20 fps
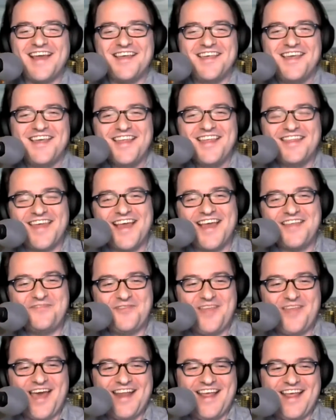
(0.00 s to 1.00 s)
Thanks for
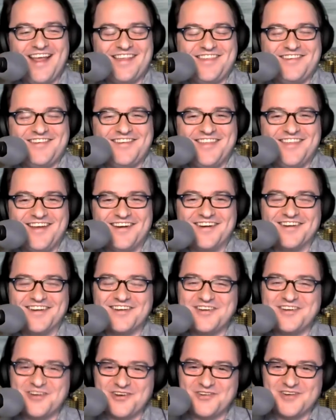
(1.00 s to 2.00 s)
that answer there,
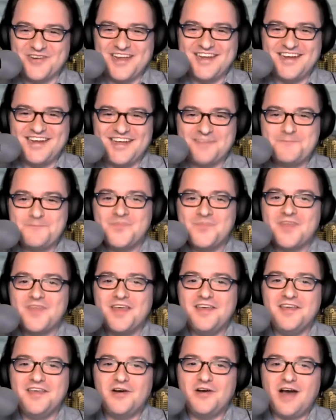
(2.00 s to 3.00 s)
Carina.
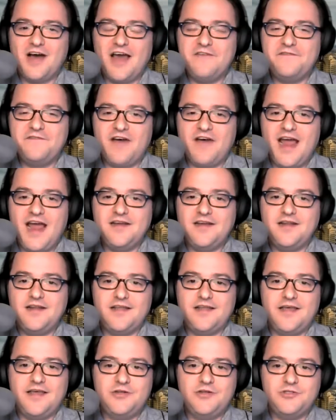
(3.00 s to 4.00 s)
You know, I find it
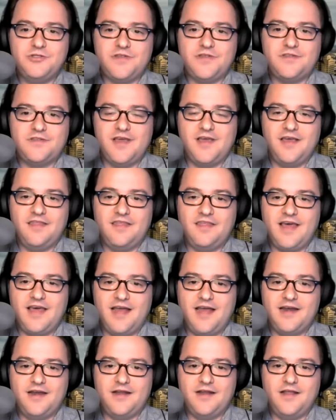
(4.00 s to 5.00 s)
interesting
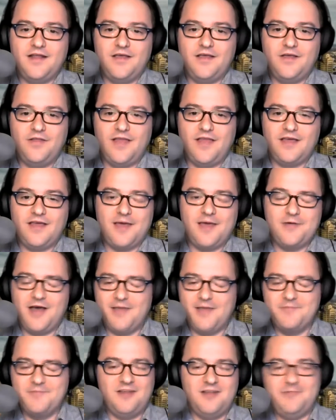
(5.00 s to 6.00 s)
that, like,
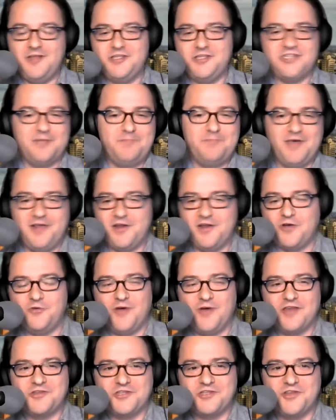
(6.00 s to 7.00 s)
I'm going to be jumping into
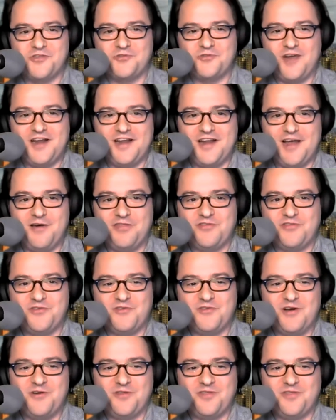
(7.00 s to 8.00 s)
questions right now
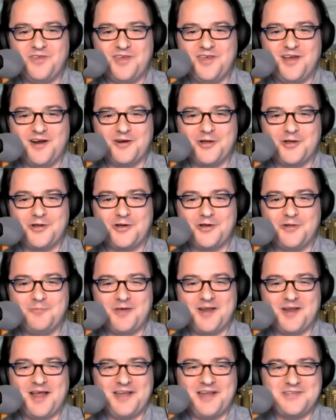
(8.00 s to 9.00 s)
throughout the article,
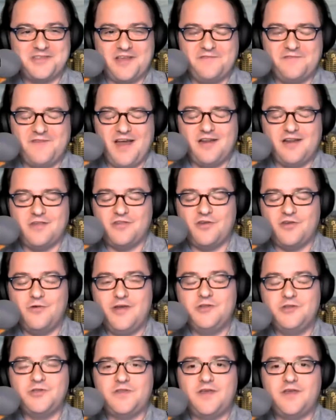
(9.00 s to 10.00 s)
but I find it so
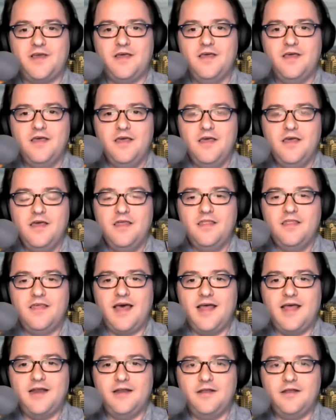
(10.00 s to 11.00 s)
interesting
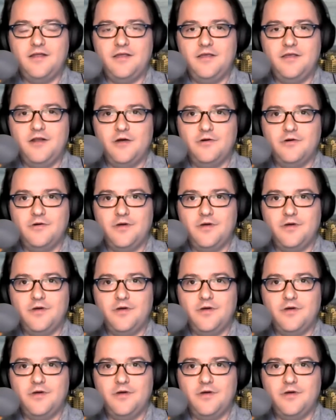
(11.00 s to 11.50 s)
that, you know,